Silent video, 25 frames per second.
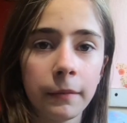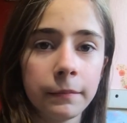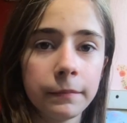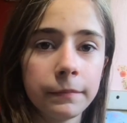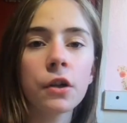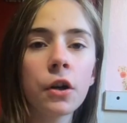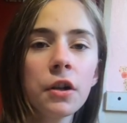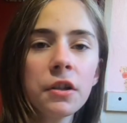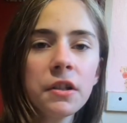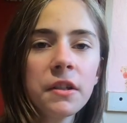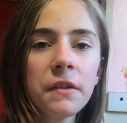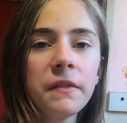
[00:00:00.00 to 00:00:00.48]
The
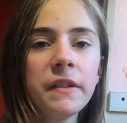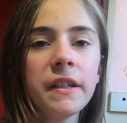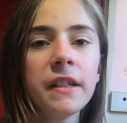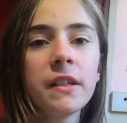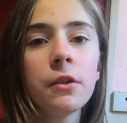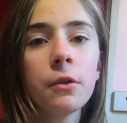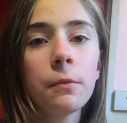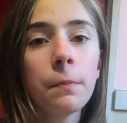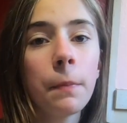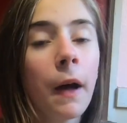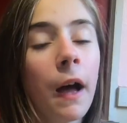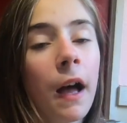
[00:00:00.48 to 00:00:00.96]
cost of
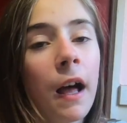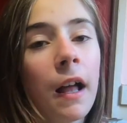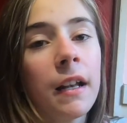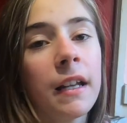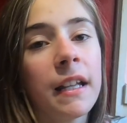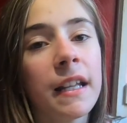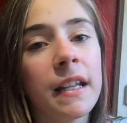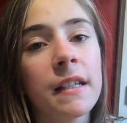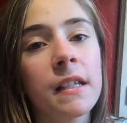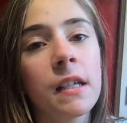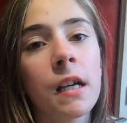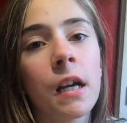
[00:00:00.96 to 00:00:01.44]
diesel per
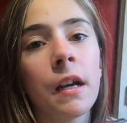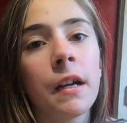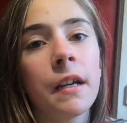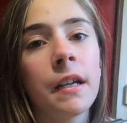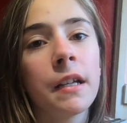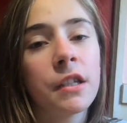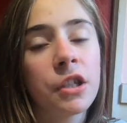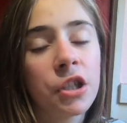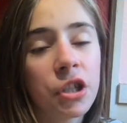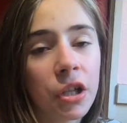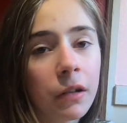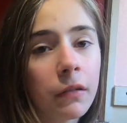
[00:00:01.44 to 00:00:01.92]
litre
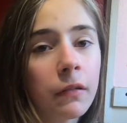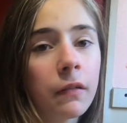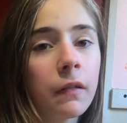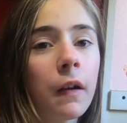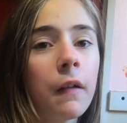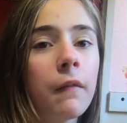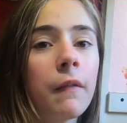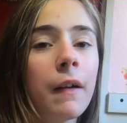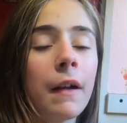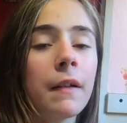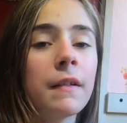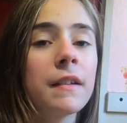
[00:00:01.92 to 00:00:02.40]
is generally
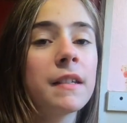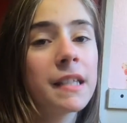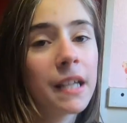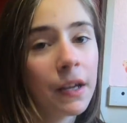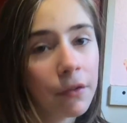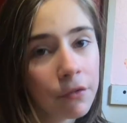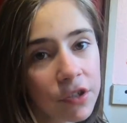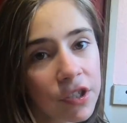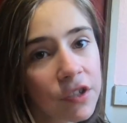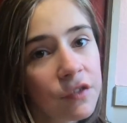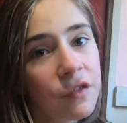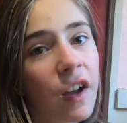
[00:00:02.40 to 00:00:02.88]
around
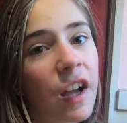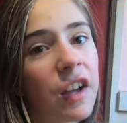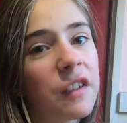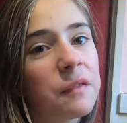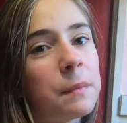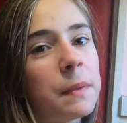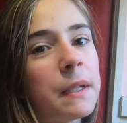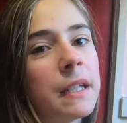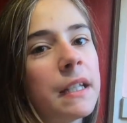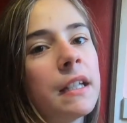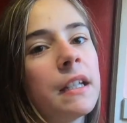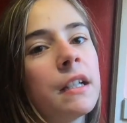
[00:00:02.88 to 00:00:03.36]

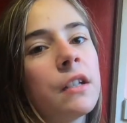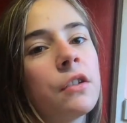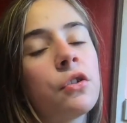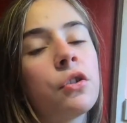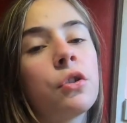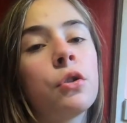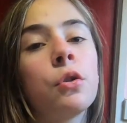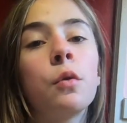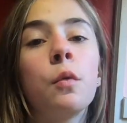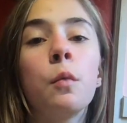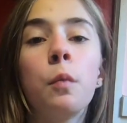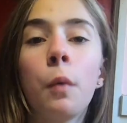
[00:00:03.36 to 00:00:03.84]
75p
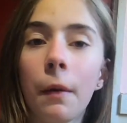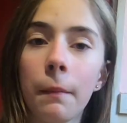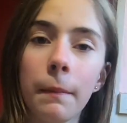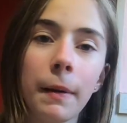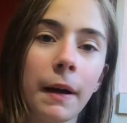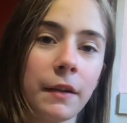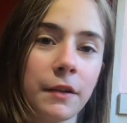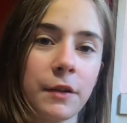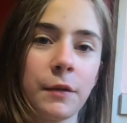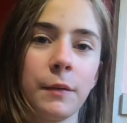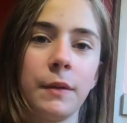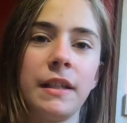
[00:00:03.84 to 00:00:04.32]
to
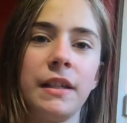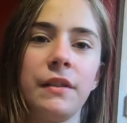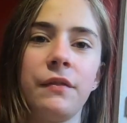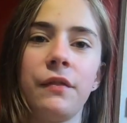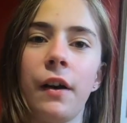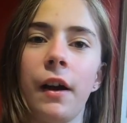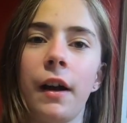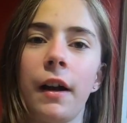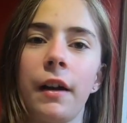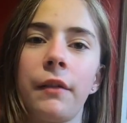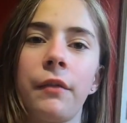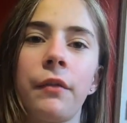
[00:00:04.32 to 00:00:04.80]

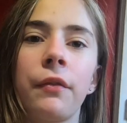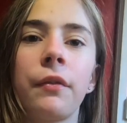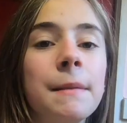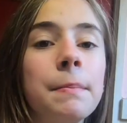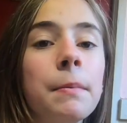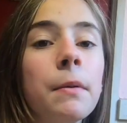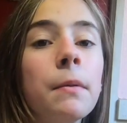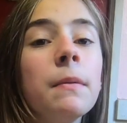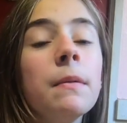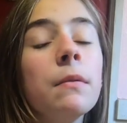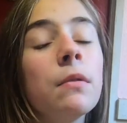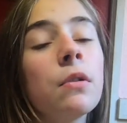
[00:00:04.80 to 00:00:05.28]
£1.25. It's a
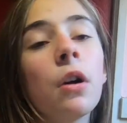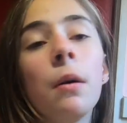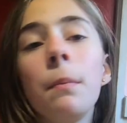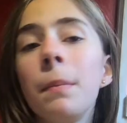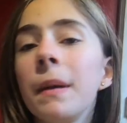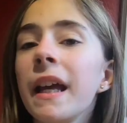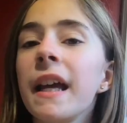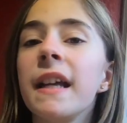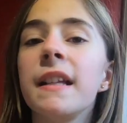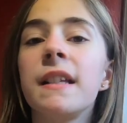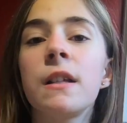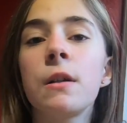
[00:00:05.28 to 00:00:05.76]
bit more
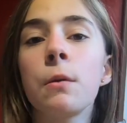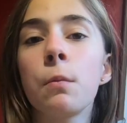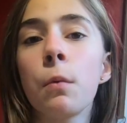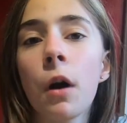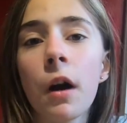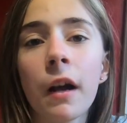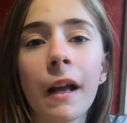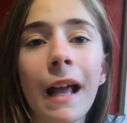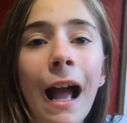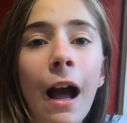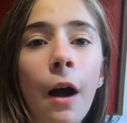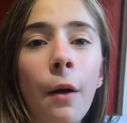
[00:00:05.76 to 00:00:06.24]
complicated to
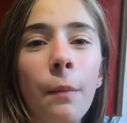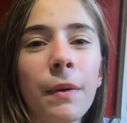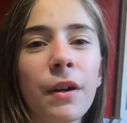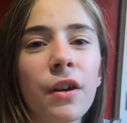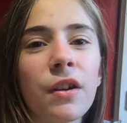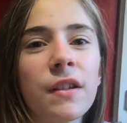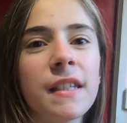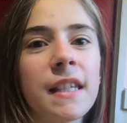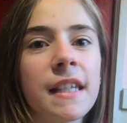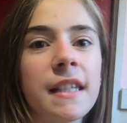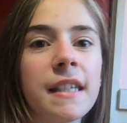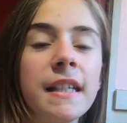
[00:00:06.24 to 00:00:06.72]
work out
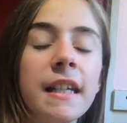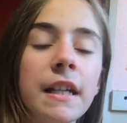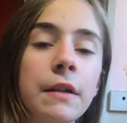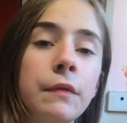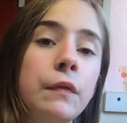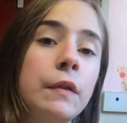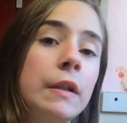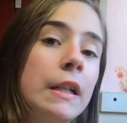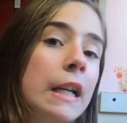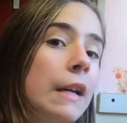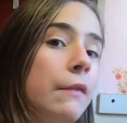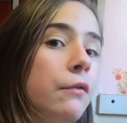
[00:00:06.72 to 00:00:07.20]
because there's
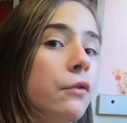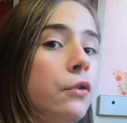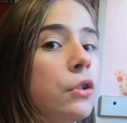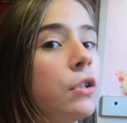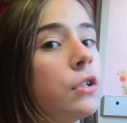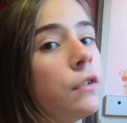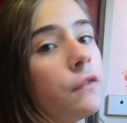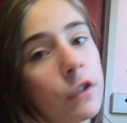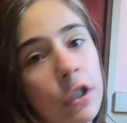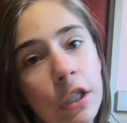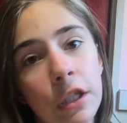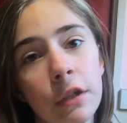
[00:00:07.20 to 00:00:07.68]
different levels
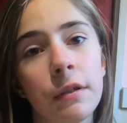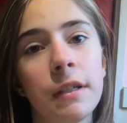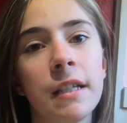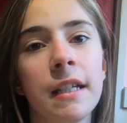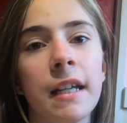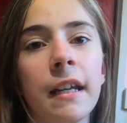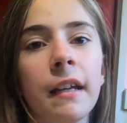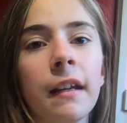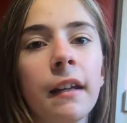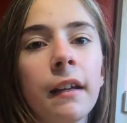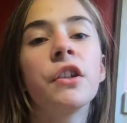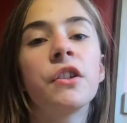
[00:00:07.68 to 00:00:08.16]
of
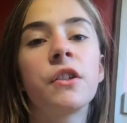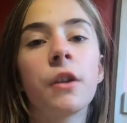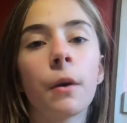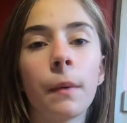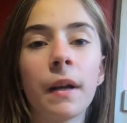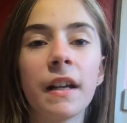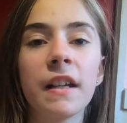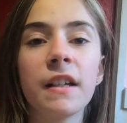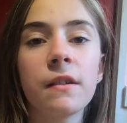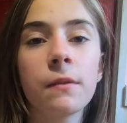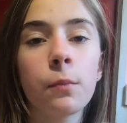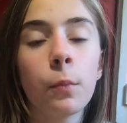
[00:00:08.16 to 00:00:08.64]
duty. So
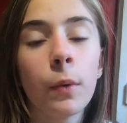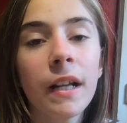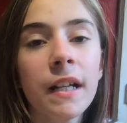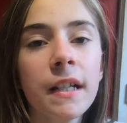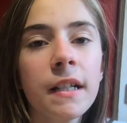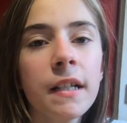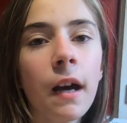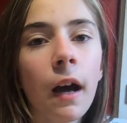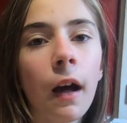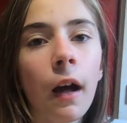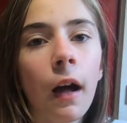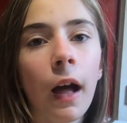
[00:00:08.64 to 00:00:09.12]
when it's
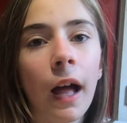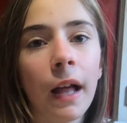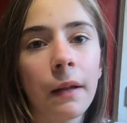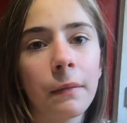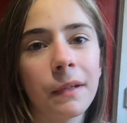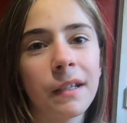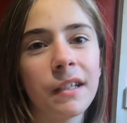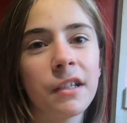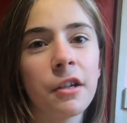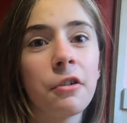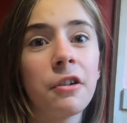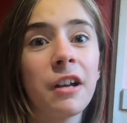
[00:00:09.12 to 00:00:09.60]
winter and
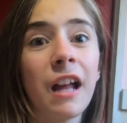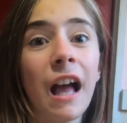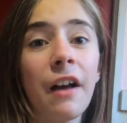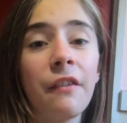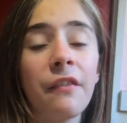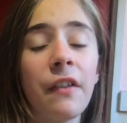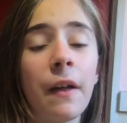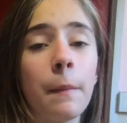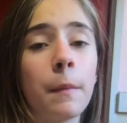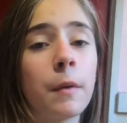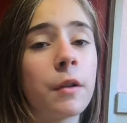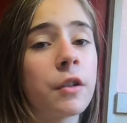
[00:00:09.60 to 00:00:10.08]
we don't have
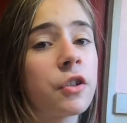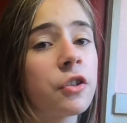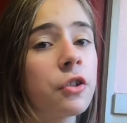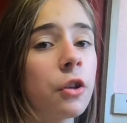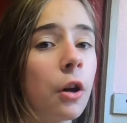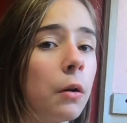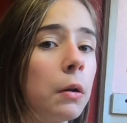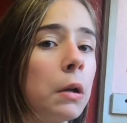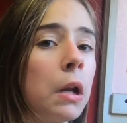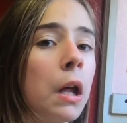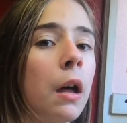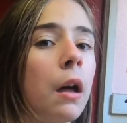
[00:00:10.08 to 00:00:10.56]
that much
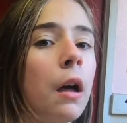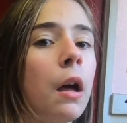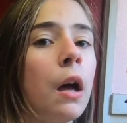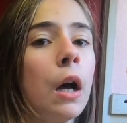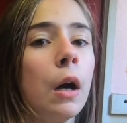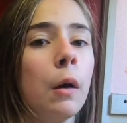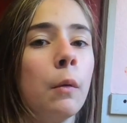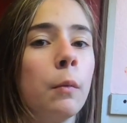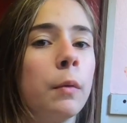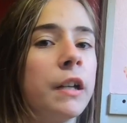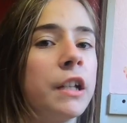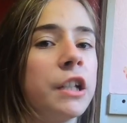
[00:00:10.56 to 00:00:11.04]
solar,
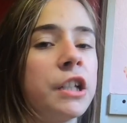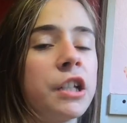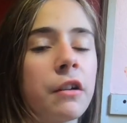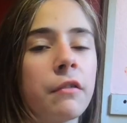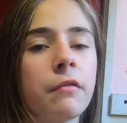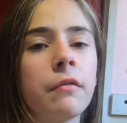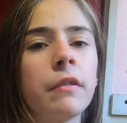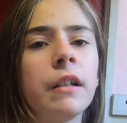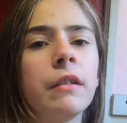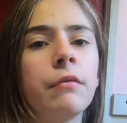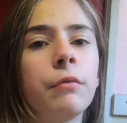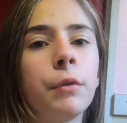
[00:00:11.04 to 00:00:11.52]
we
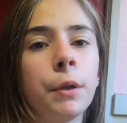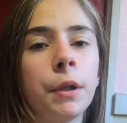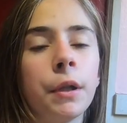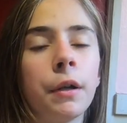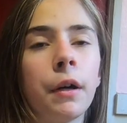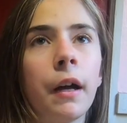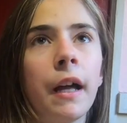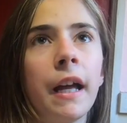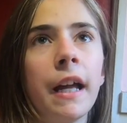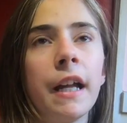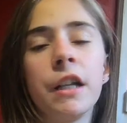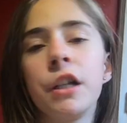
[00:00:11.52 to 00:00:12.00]
generally run
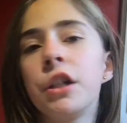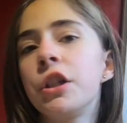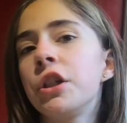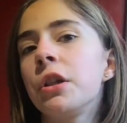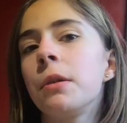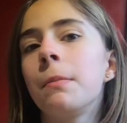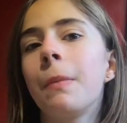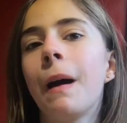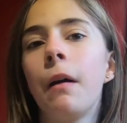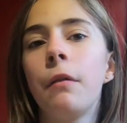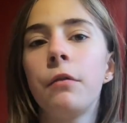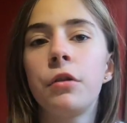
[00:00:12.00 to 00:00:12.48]
our engine
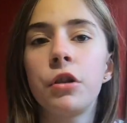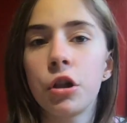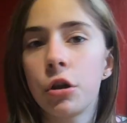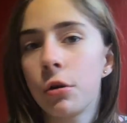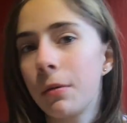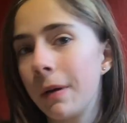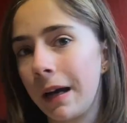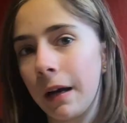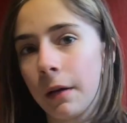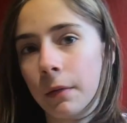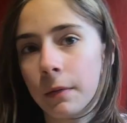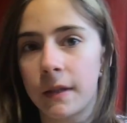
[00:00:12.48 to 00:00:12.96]
about
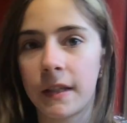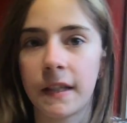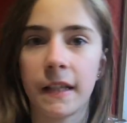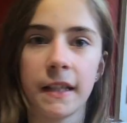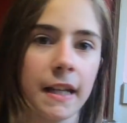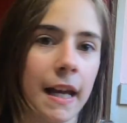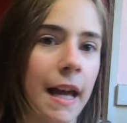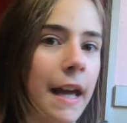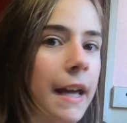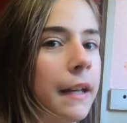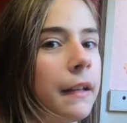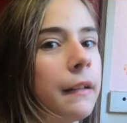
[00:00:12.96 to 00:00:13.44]
2 hours a
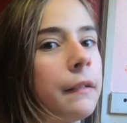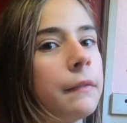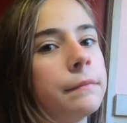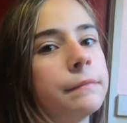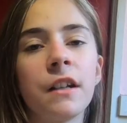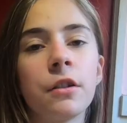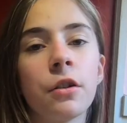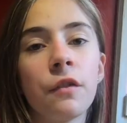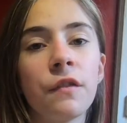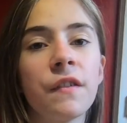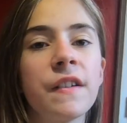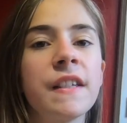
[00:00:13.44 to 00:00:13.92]
day.
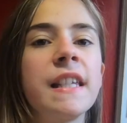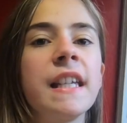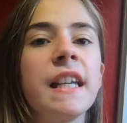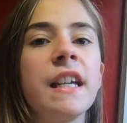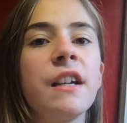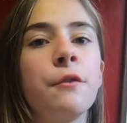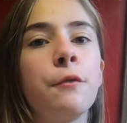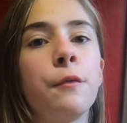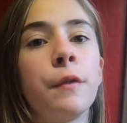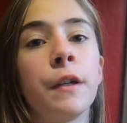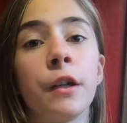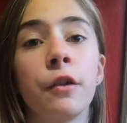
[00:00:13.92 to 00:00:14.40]
And obviously
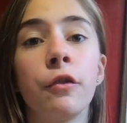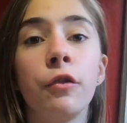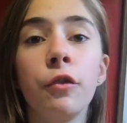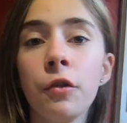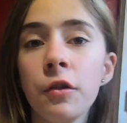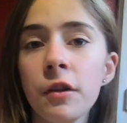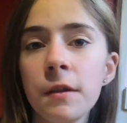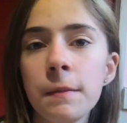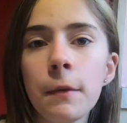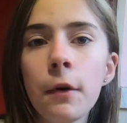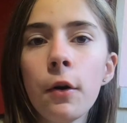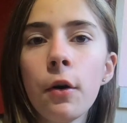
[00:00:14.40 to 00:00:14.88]
if we
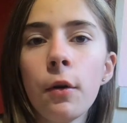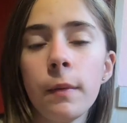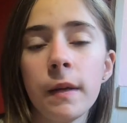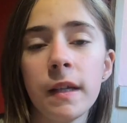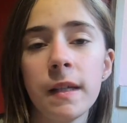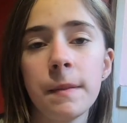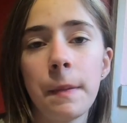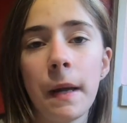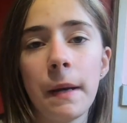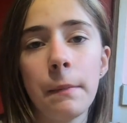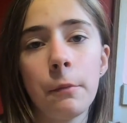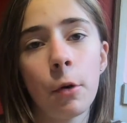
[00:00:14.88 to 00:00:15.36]
cruise more, we
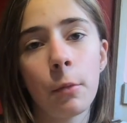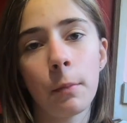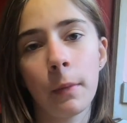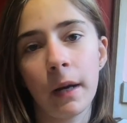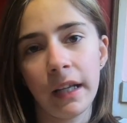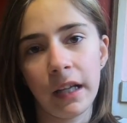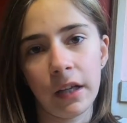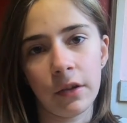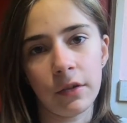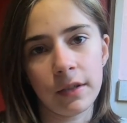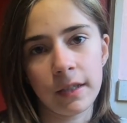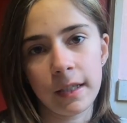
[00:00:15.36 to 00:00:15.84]
spend more
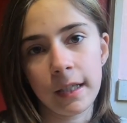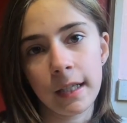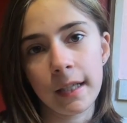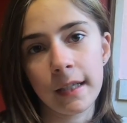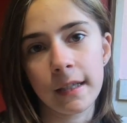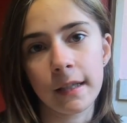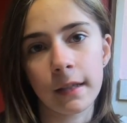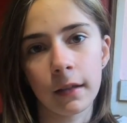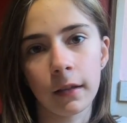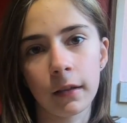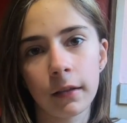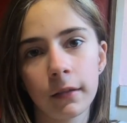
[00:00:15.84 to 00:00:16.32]
money on
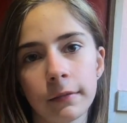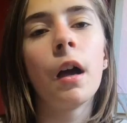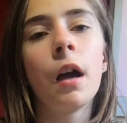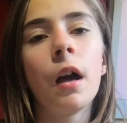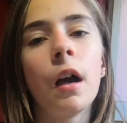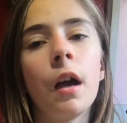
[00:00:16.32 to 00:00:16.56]
diesel.